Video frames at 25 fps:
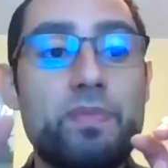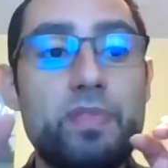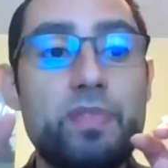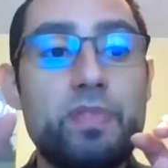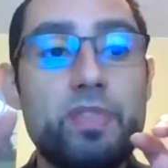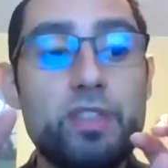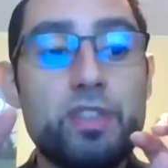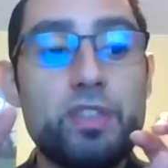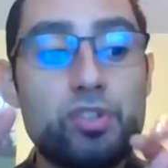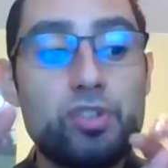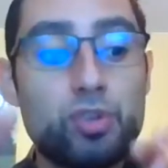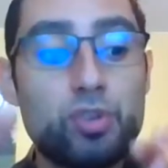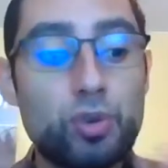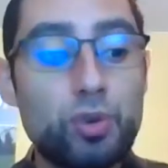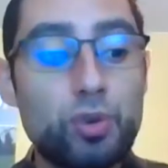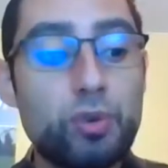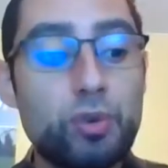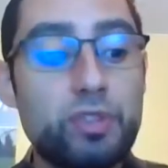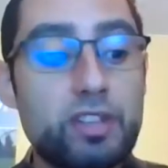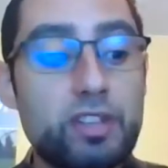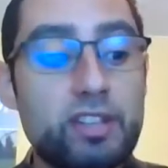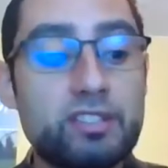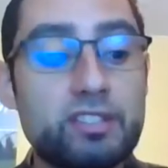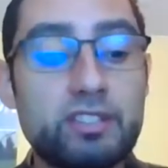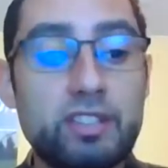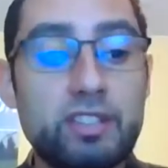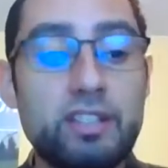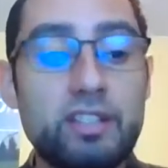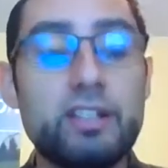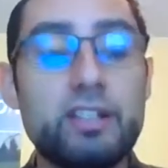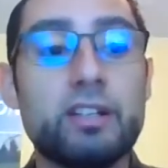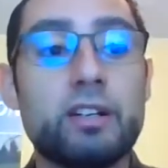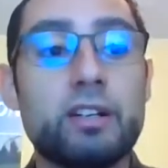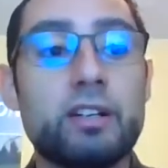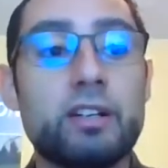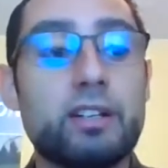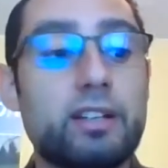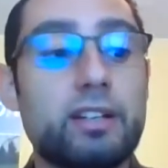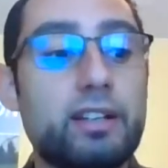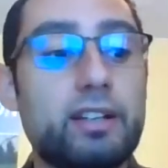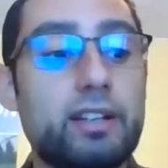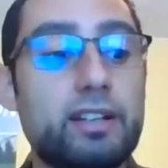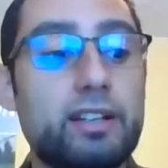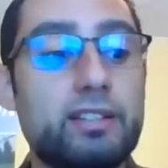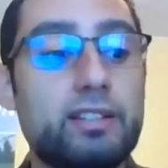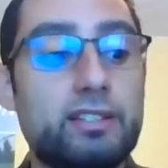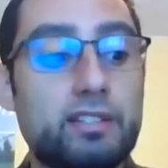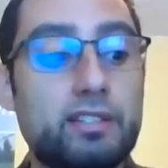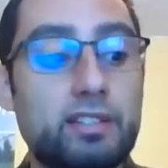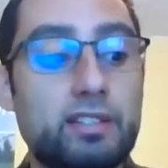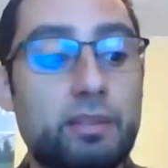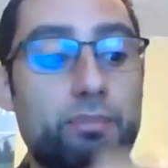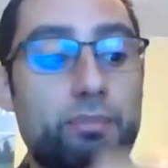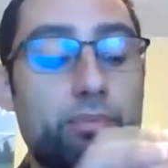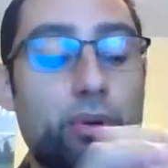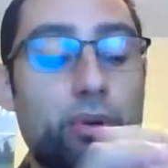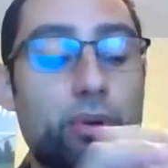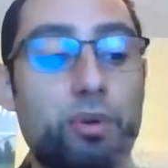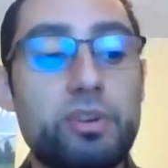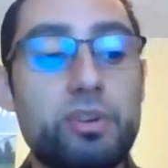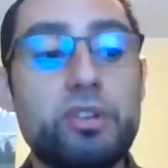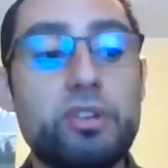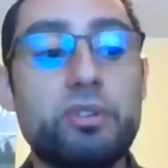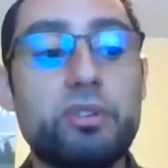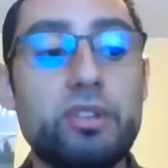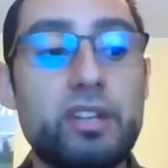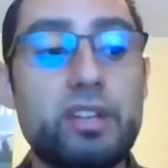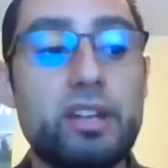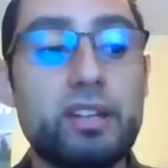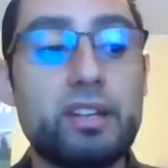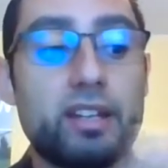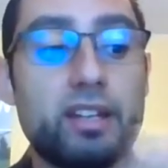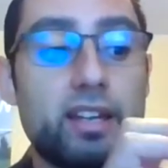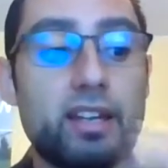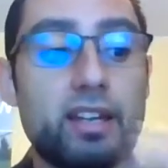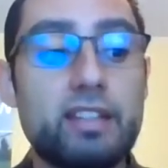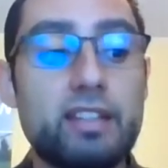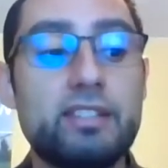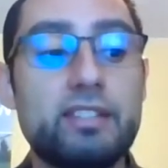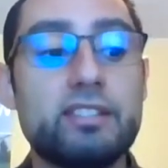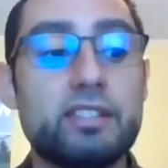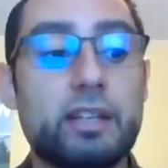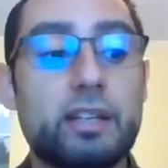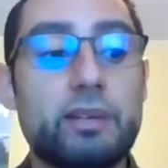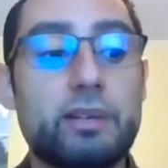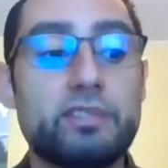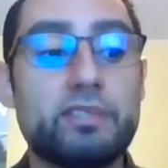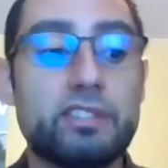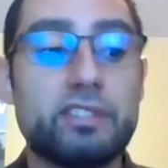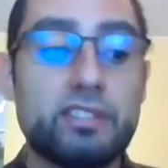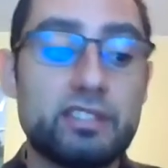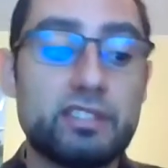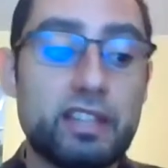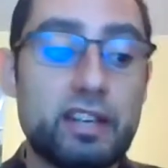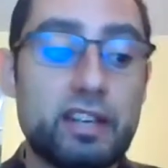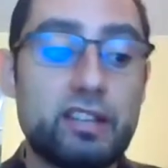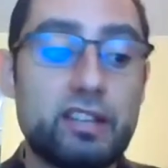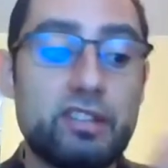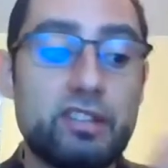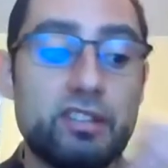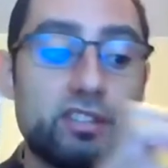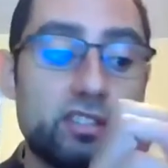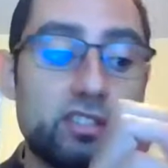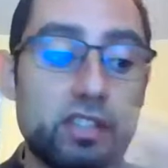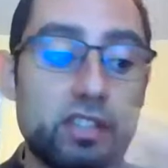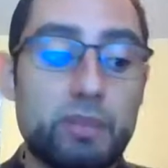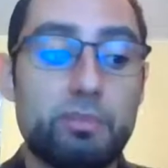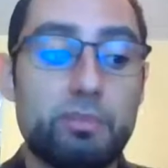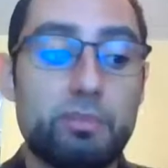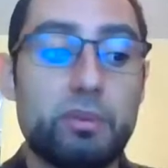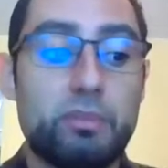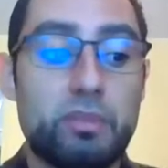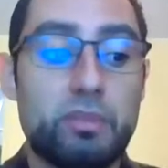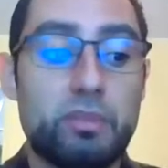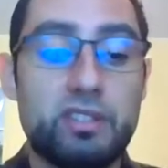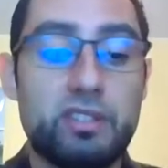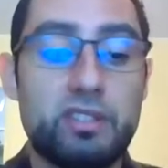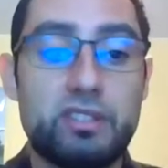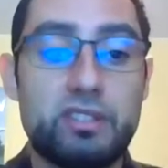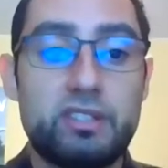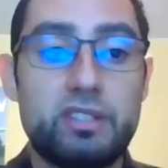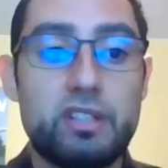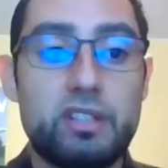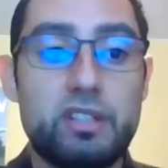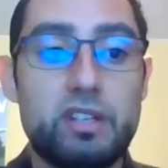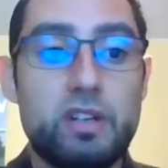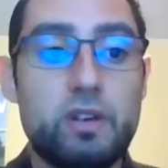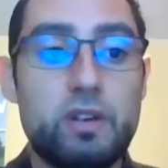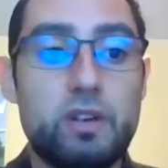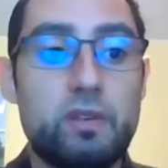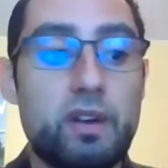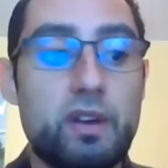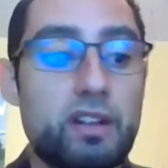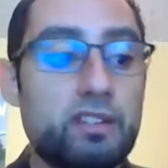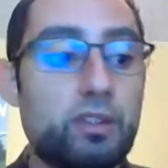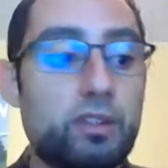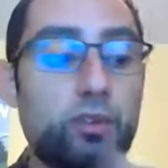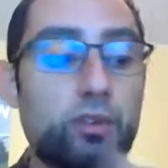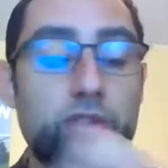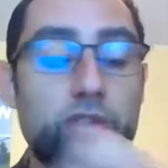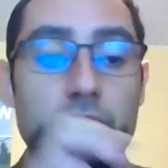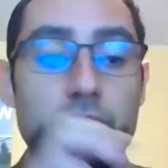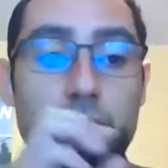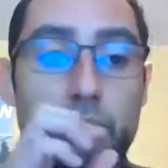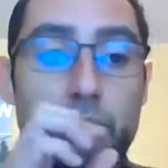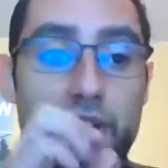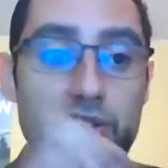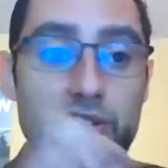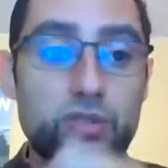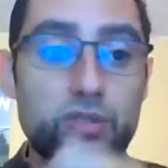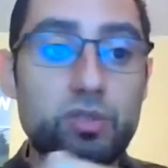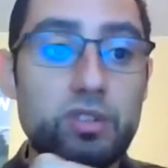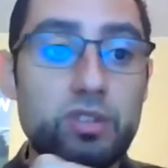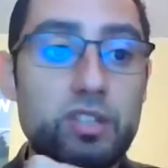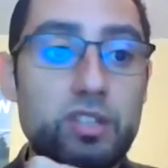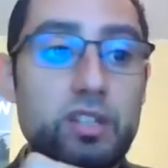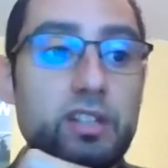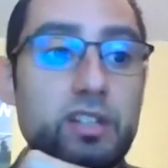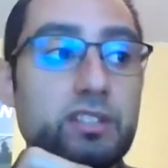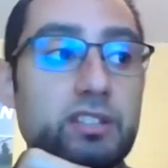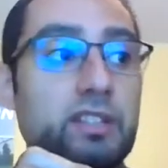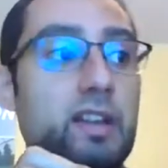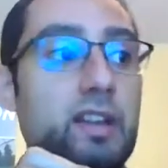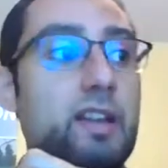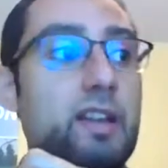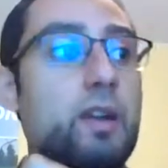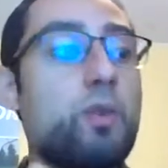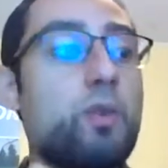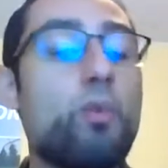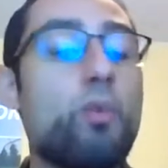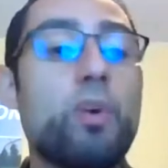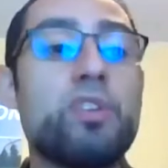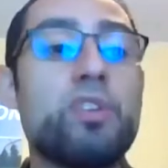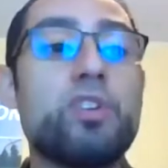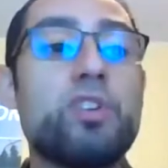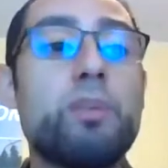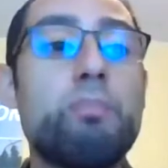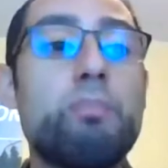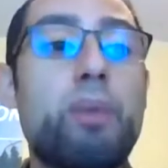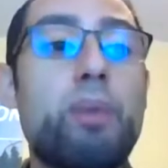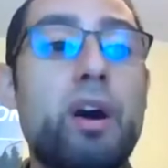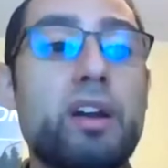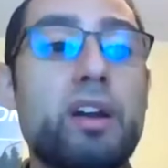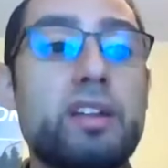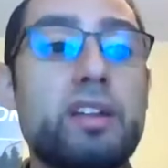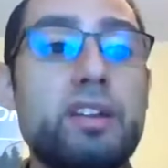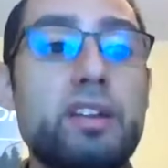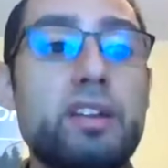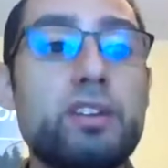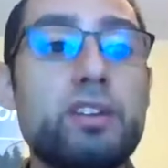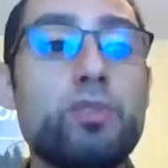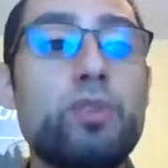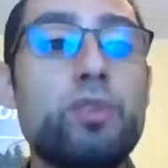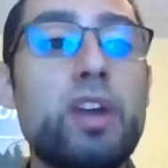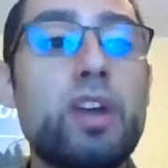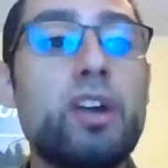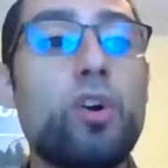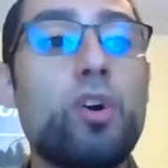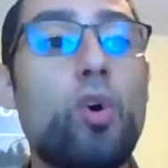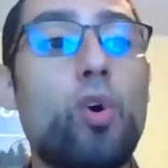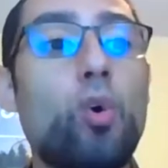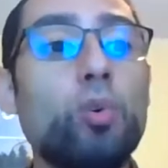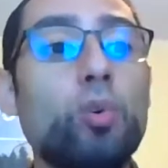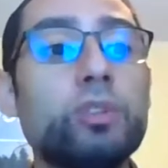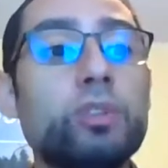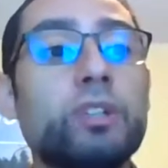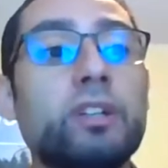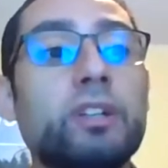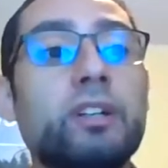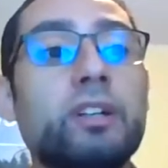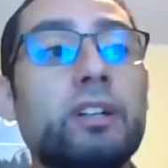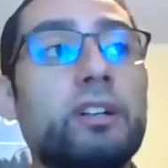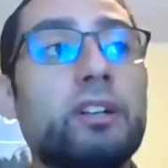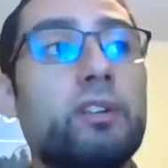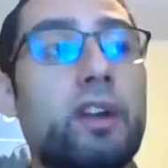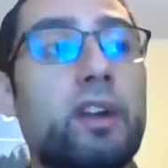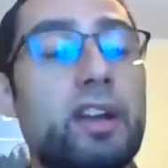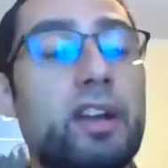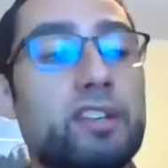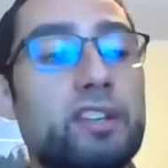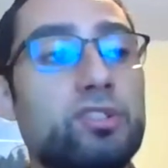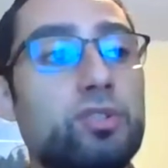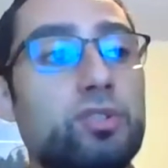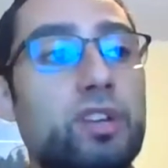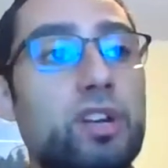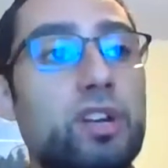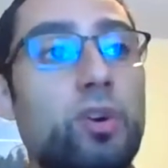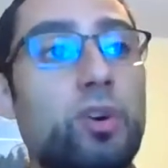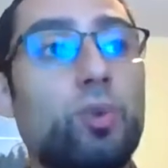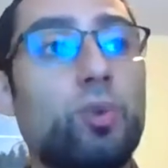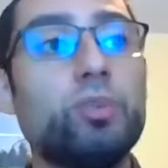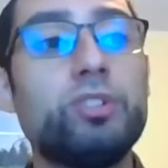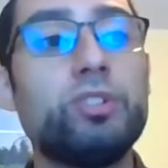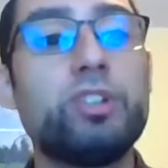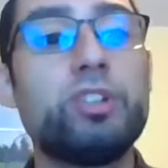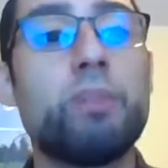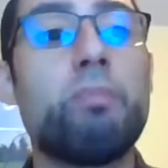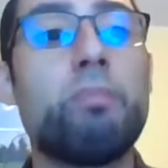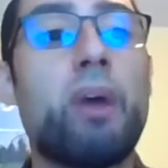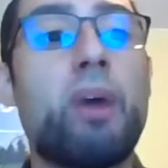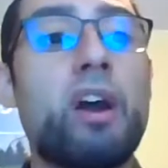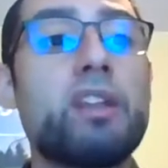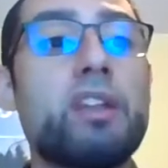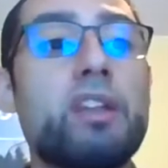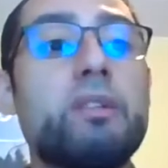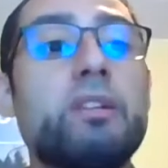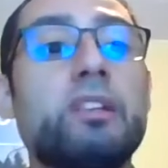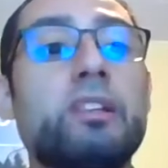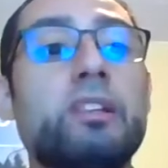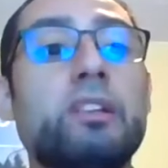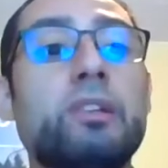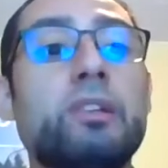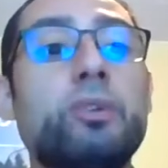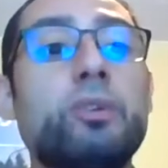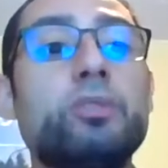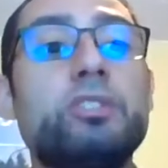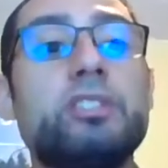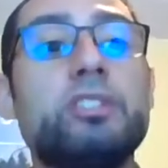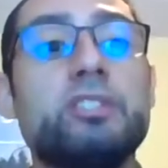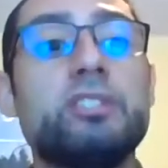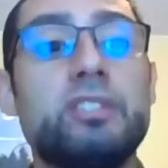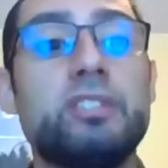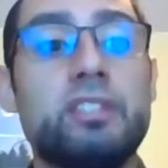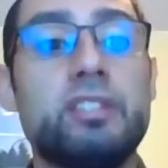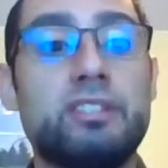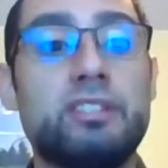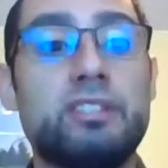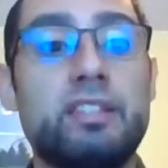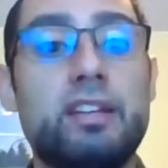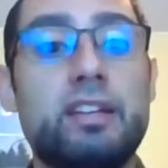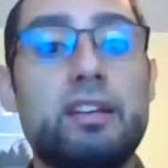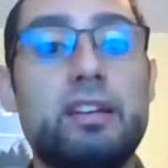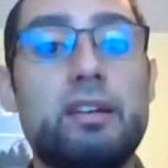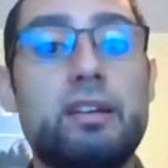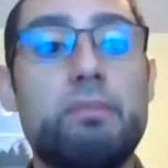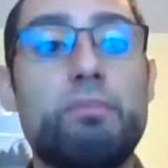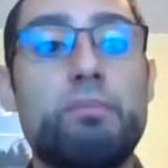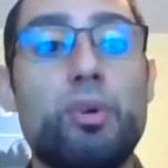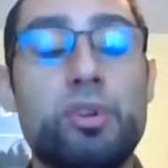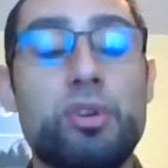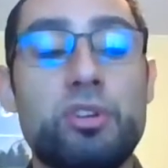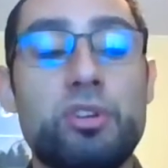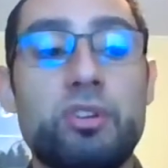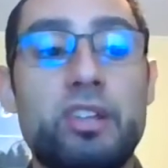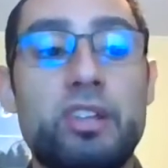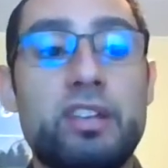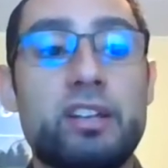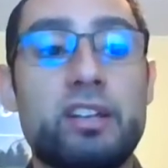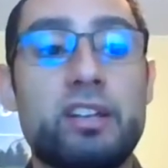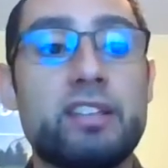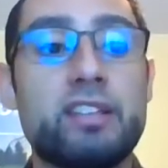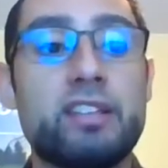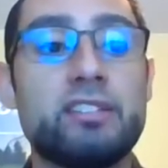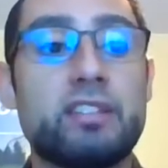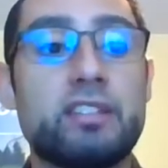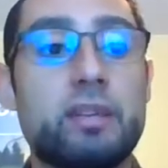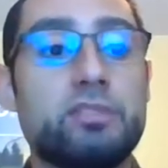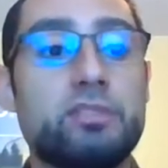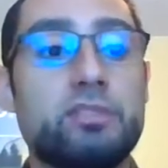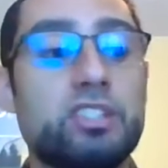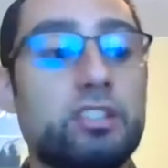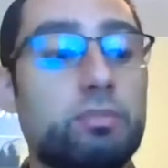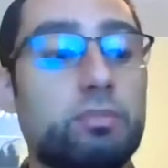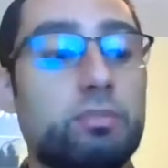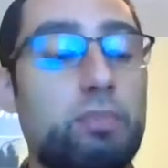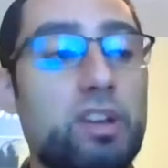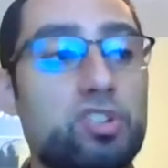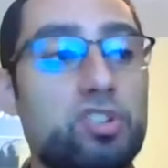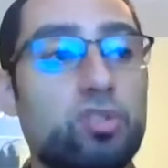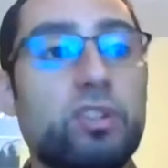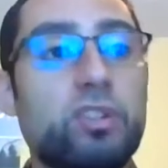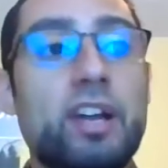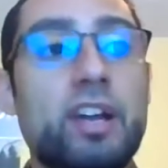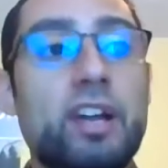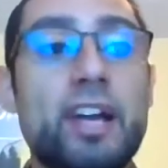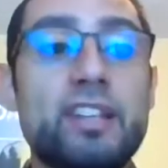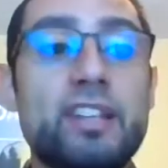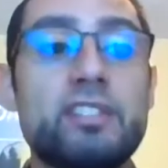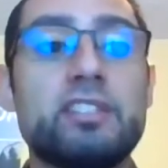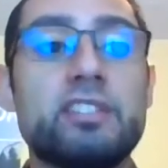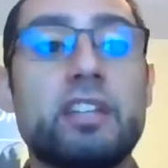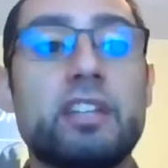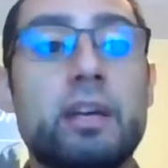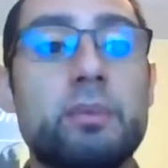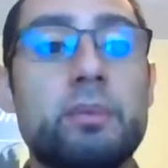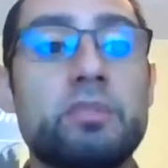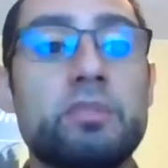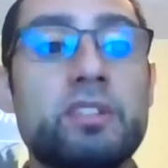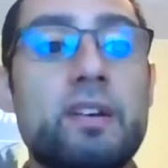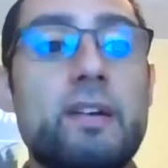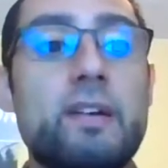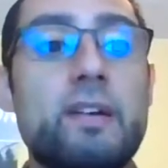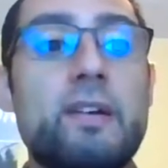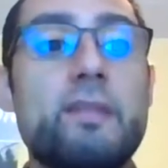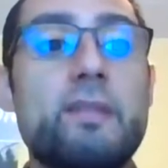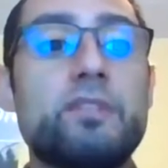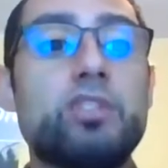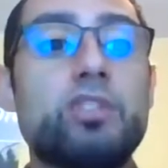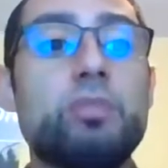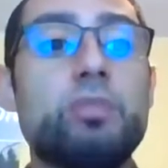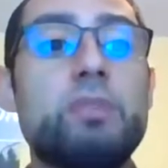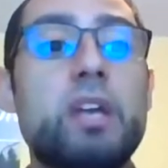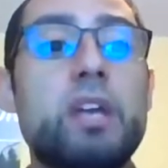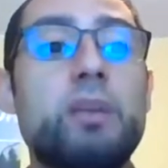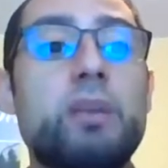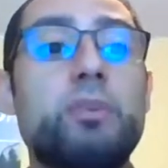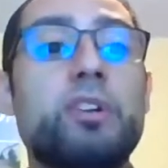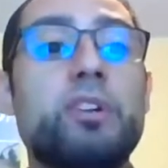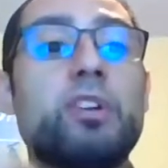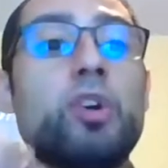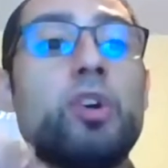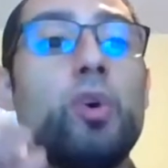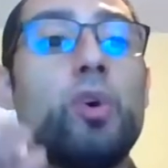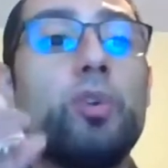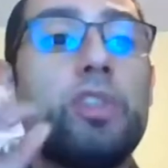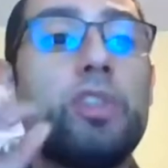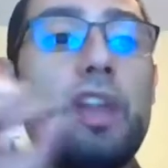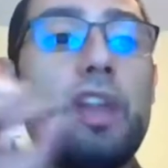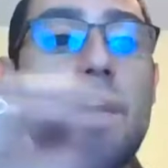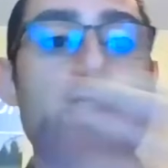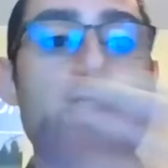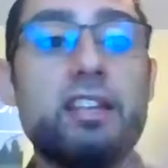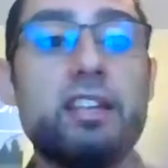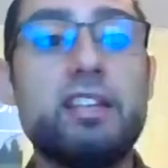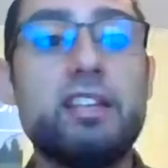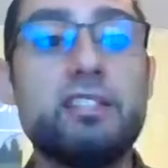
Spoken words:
the truth is here. It's the proteolytic enzymes inside of the supplement, right? Those special things, when your body, you get older, right? As you get older, your body loses these proteolytic enzymes, these special enzymes to be able to go to that